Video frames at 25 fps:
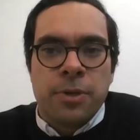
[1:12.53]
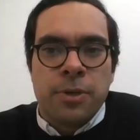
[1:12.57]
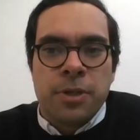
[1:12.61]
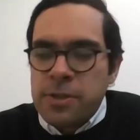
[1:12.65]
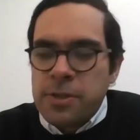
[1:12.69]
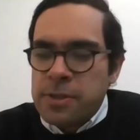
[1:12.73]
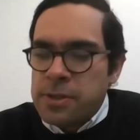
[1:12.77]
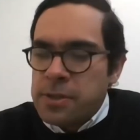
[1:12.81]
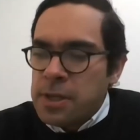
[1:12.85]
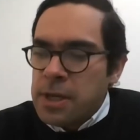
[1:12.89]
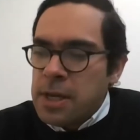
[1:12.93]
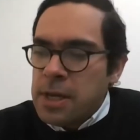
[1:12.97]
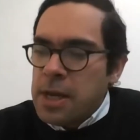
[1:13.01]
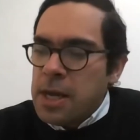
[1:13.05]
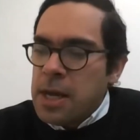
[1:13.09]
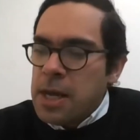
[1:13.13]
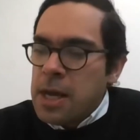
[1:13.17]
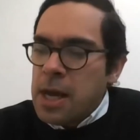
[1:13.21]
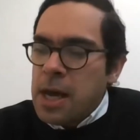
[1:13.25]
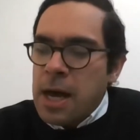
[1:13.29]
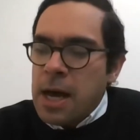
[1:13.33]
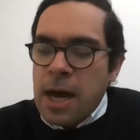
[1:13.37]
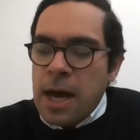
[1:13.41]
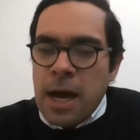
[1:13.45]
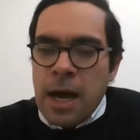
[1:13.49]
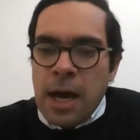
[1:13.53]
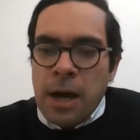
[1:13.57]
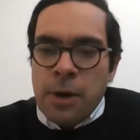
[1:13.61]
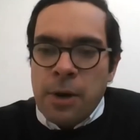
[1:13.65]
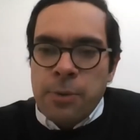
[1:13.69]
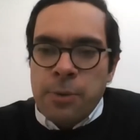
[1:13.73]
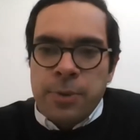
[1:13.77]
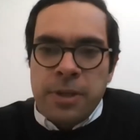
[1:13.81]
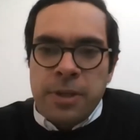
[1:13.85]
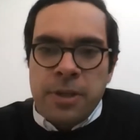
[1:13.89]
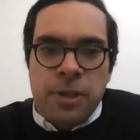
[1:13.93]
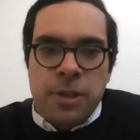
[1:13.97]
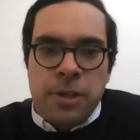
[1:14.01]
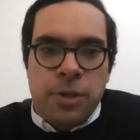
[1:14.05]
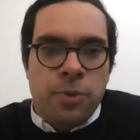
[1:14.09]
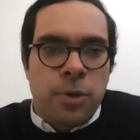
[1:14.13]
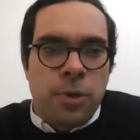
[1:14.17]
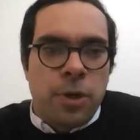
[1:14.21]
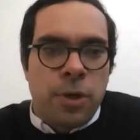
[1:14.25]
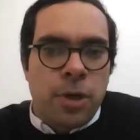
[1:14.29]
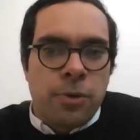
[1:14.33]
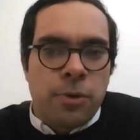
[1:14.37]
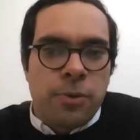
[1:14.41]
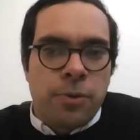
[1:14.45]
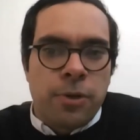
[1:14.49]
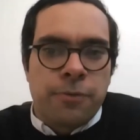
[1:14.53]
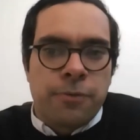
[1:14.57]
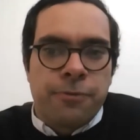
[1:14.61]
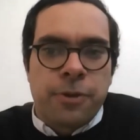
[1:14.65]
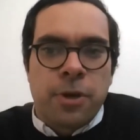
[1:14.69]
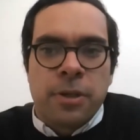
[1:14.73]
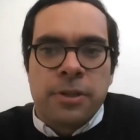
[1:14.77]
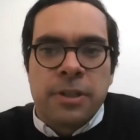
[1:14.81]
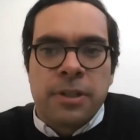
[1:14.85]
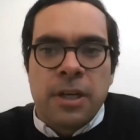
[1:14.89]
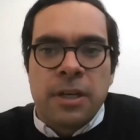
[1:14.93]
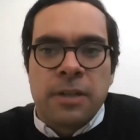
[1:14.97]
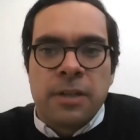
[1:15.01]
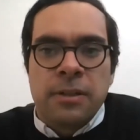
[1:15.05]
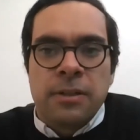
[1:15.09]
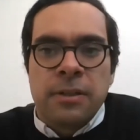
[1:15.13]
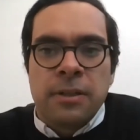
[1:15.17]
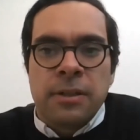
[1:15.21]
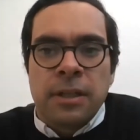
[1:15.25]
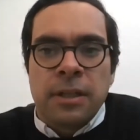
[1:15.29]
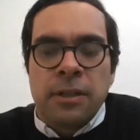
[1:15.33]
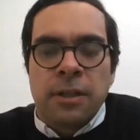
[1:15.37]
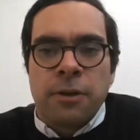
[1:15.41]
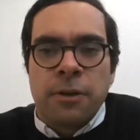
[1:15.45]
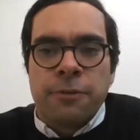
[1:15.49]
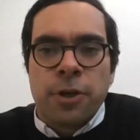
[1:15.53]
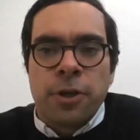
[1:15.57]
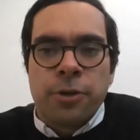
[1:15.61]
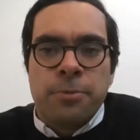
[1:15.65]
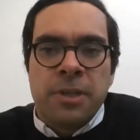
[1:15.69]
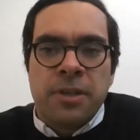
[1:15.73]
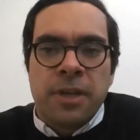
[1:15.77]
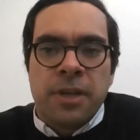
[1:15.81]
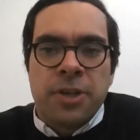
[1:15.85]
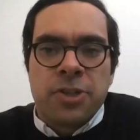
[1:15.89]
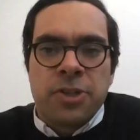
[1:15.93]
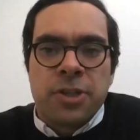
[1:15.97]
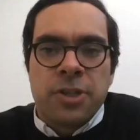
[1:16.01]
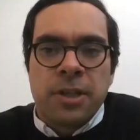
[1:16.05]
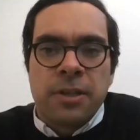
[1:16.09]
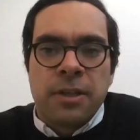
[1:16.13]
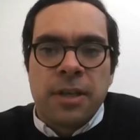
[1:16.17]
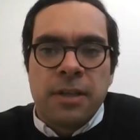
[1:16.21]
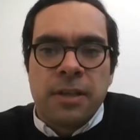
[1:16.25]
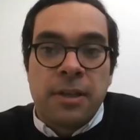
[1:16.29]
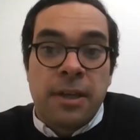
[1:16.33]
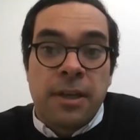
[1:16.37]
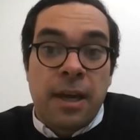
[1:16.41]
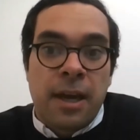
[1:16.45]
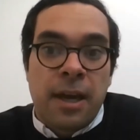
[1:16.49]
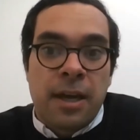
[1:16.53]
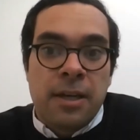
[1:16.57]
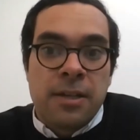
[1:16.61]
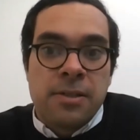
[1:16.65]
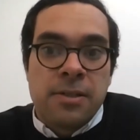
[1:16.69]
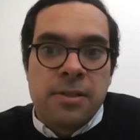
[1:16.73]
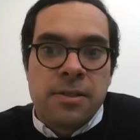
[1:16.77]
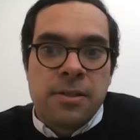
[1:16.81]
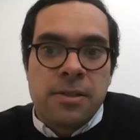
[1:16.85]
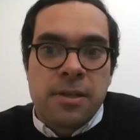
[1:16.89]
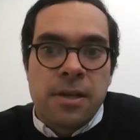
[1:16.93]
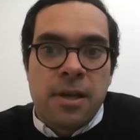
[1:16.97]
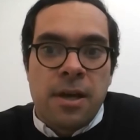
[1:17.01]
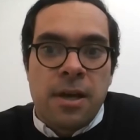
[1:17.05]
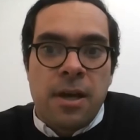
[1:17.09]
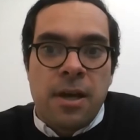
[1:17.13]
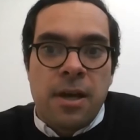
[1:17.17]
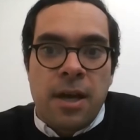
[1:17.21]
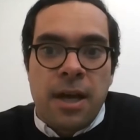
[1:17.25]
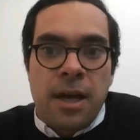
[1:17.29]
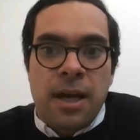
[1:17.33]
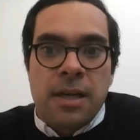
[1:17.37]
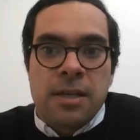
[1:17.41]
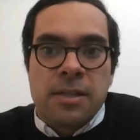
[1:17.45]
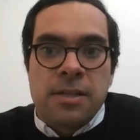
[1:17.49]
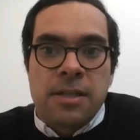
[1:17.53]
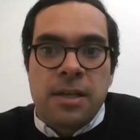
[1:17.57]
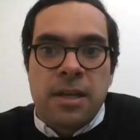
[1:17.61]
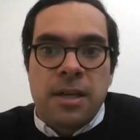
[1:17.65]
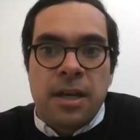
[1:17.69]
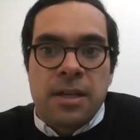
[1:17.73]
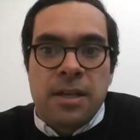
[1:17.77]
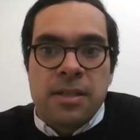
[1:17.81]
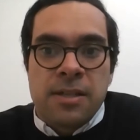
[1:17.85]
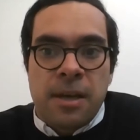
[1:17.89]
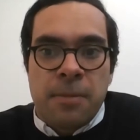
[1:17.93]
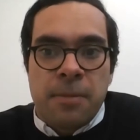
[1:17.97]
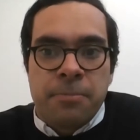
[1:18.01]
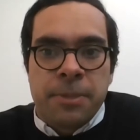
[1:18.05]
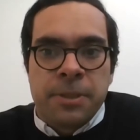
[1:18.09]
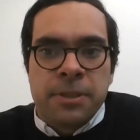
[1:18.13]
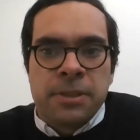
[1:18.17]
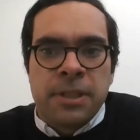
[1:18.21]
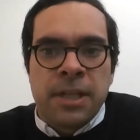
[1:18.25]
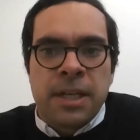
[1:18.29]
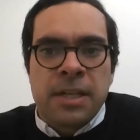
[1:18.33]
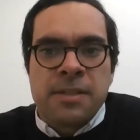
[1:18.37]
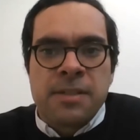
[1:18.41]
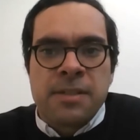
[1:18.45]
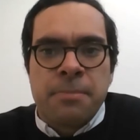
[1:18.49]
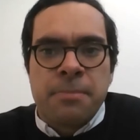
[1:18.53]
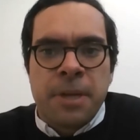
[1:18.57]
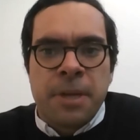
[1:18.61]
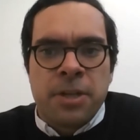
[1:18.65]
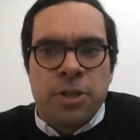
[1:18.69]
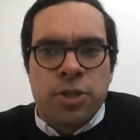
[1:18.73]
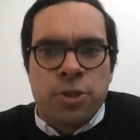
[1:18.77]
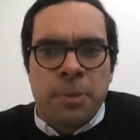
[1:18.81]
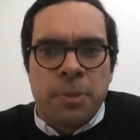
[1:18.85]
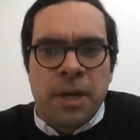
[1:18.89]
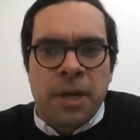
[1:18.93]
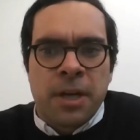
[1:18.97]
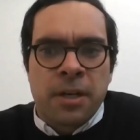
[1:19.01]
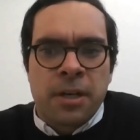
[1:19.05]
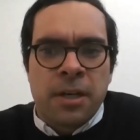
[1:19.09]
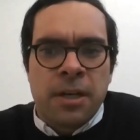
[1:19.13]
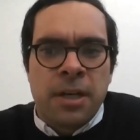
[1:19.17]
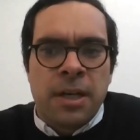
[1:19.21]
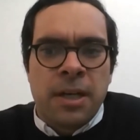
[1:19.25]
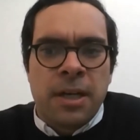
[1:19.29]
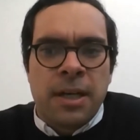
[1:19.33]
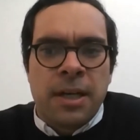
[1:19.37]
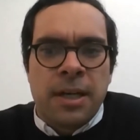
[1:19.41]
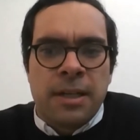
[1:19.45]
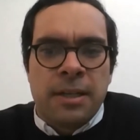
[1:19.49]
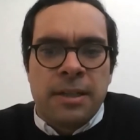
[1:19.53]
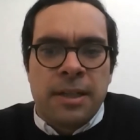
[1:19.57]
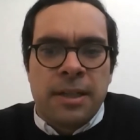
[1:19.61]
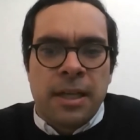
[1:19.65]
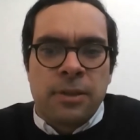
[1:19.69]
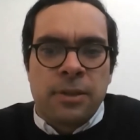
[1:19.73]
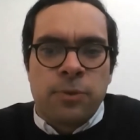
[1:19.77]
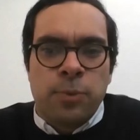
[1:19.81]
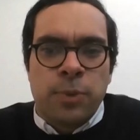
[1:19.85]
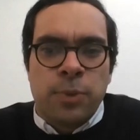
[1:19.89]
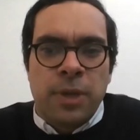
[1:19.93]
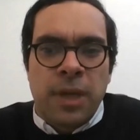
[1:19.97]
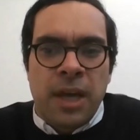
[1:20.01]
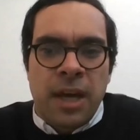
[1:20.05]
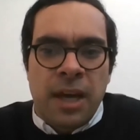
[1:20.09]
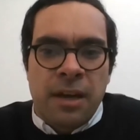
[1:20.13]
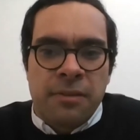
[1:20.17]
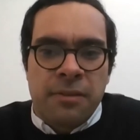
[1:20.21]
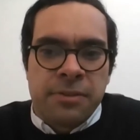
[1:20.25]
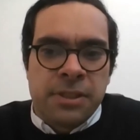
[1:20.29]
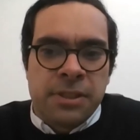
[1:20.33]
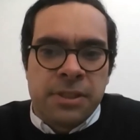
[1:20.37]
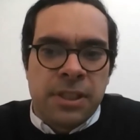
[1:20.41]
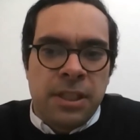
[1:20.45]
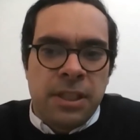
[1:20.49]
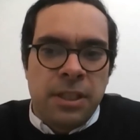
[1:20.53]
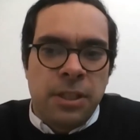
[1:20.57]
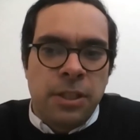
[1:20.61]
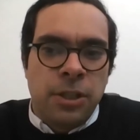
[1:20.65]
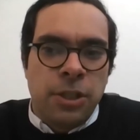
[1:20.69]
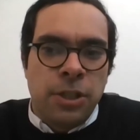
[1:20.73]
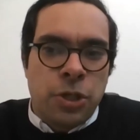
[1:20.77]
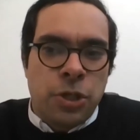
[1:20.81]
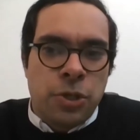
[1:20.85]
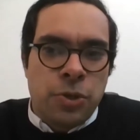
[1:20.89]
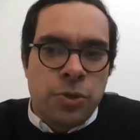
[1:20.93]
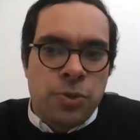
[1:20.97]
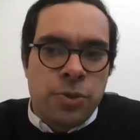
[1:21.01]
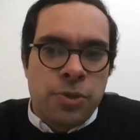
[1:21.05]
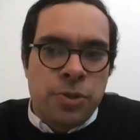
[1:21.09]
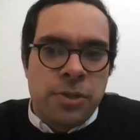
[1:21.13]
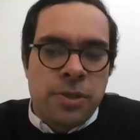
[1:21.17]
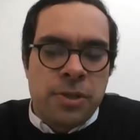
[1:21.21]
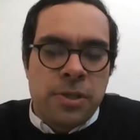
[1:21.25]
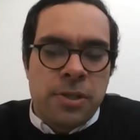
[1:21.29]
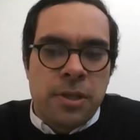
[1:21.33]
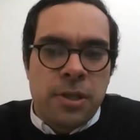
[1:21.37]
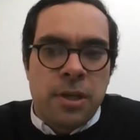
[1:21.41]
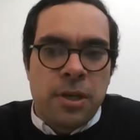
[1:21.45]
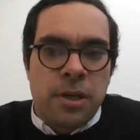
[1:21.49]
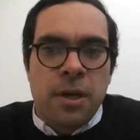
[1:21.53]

uh, with a new code of conduct and a lot of documentation that CASE has an example as a benchmark that we heavily used